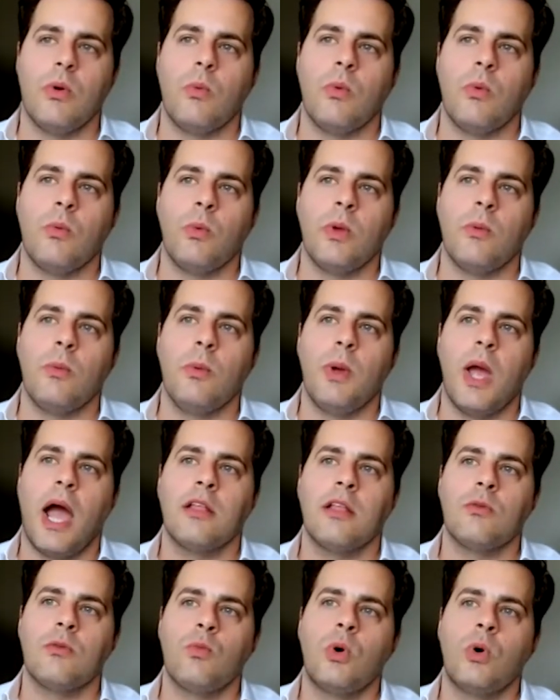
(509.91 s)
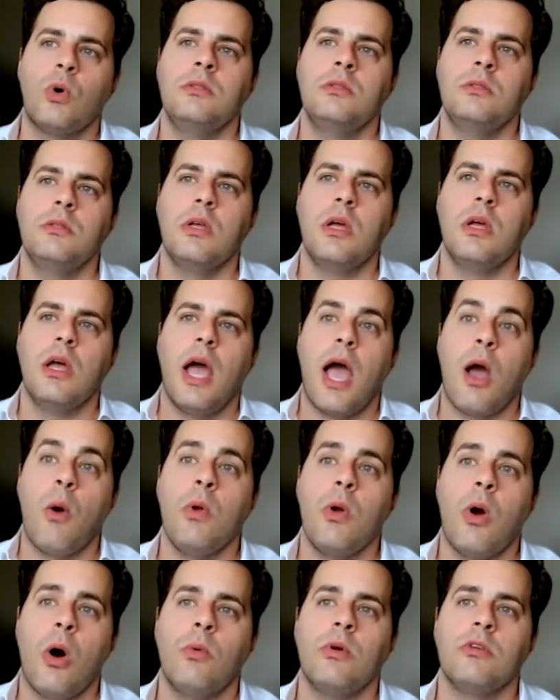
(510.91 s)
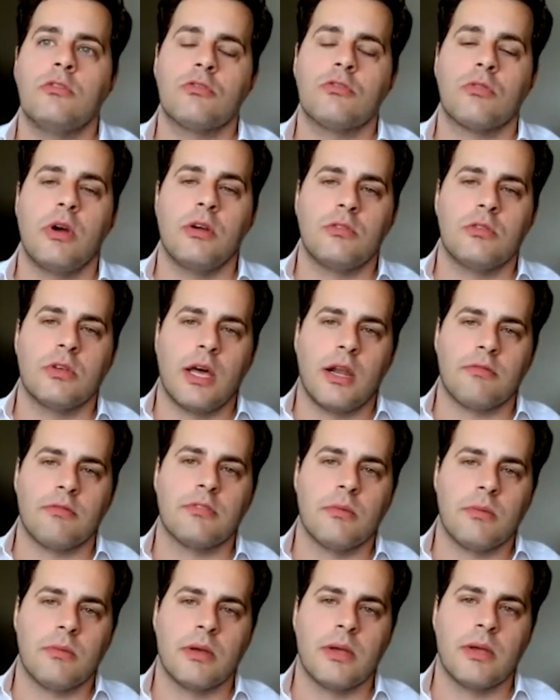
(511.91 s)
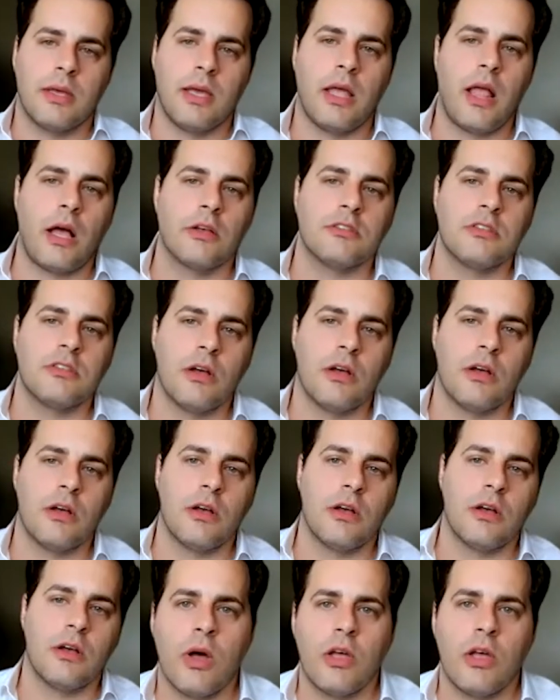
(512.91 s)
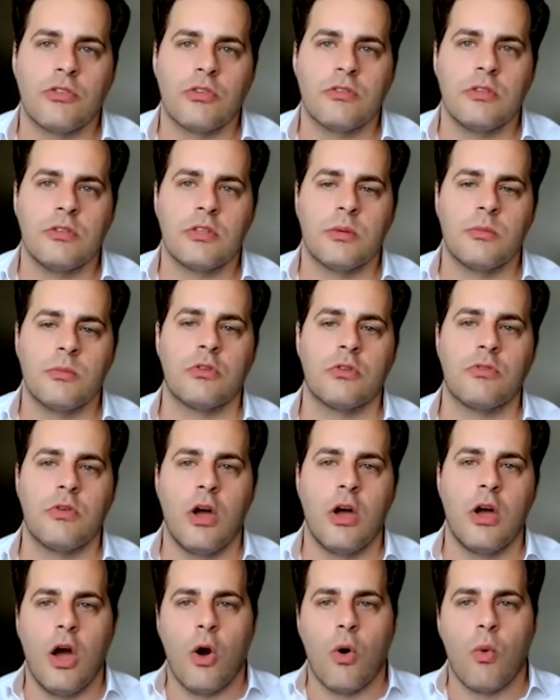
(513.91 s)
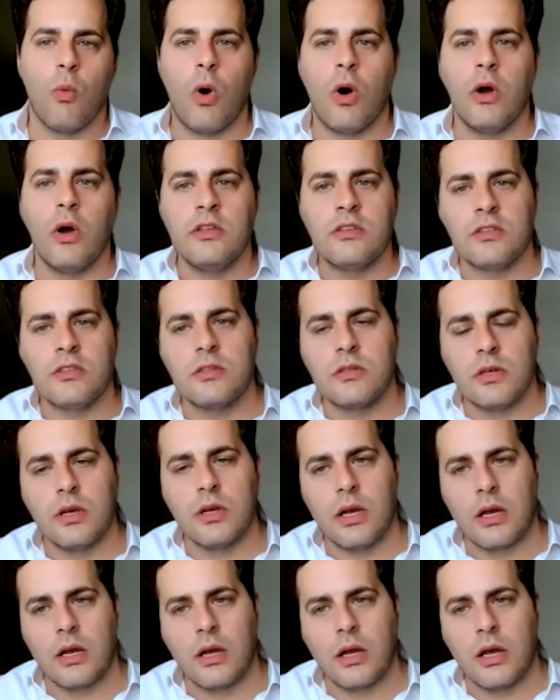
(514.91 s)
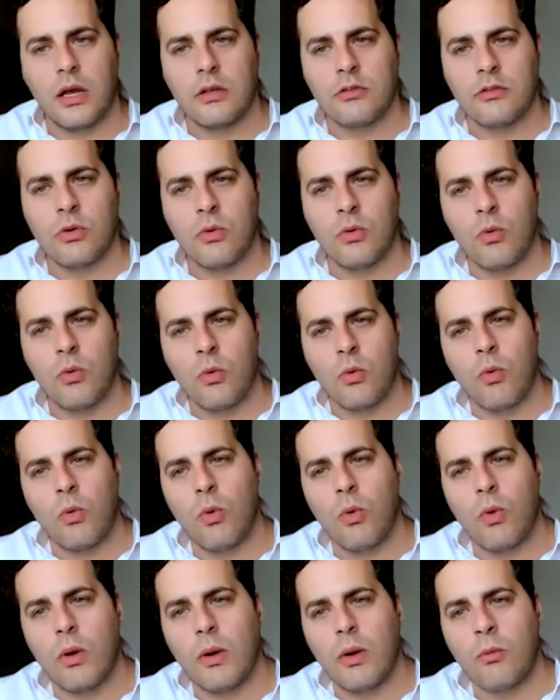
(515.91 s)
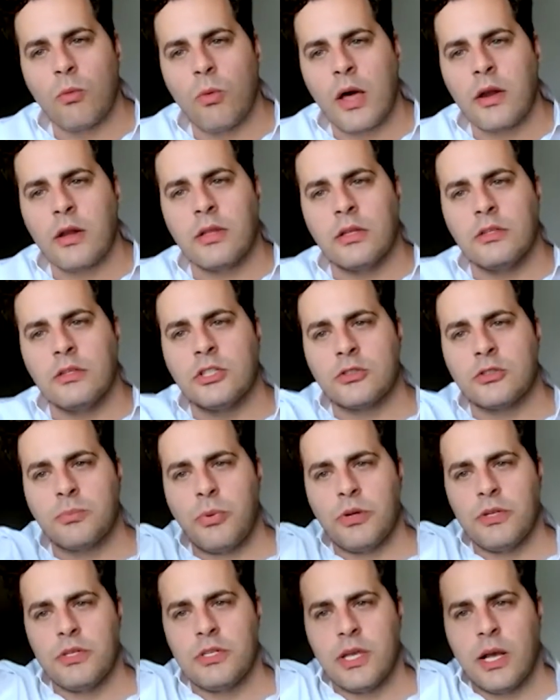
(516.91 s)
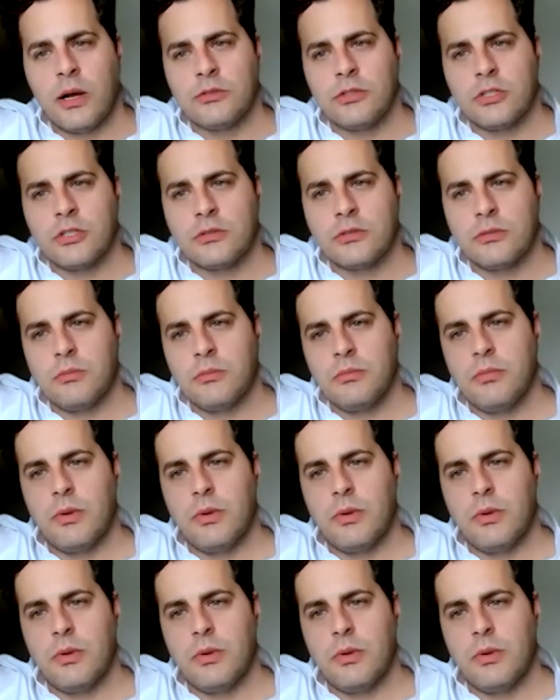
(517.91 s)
we, we had one, and we always try to kind of get ourselves some questions in terms of what is, so rather than just pointing out just